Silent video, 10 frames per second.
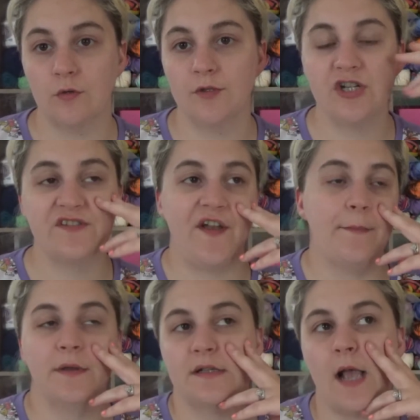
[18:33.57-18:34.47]
which is fine
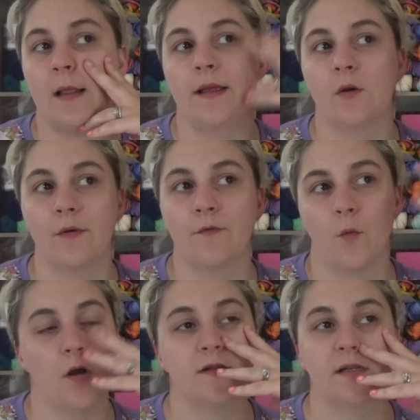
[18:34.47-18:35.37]
because I like going for
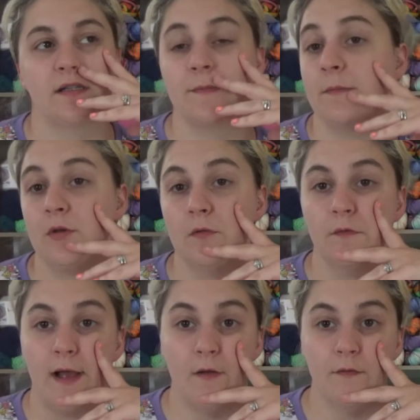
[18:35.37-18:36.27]
walks and it's been
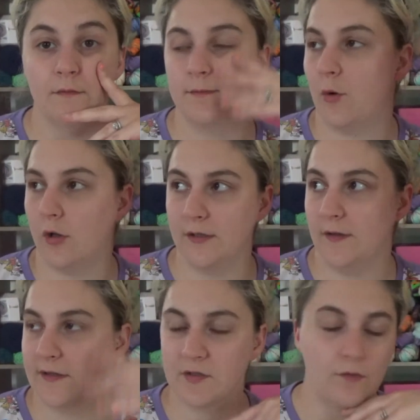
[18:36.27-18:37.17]
beautiful out, and Paulie
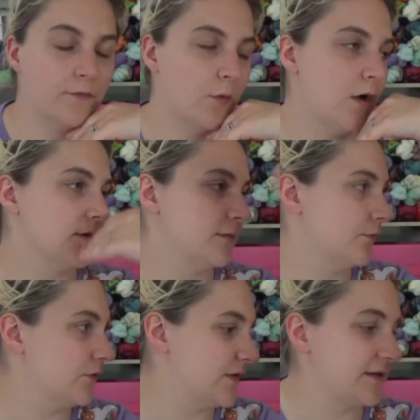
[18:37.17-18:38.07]
likes going for walks and
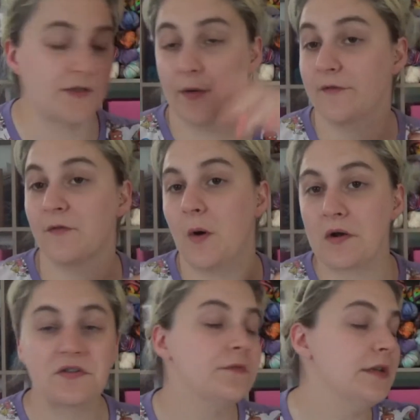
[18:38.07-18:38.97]
Bruce likes going for
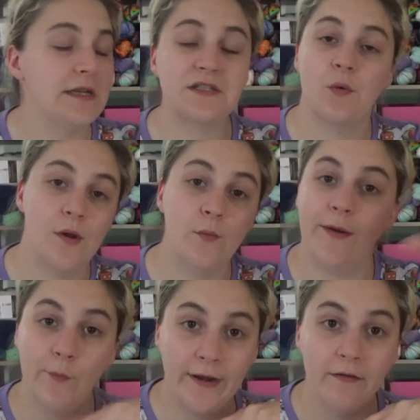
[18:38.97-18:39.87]
walks. So really it's a
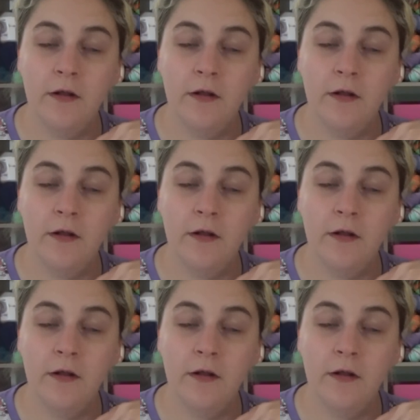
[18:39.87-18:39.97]
win-win-win.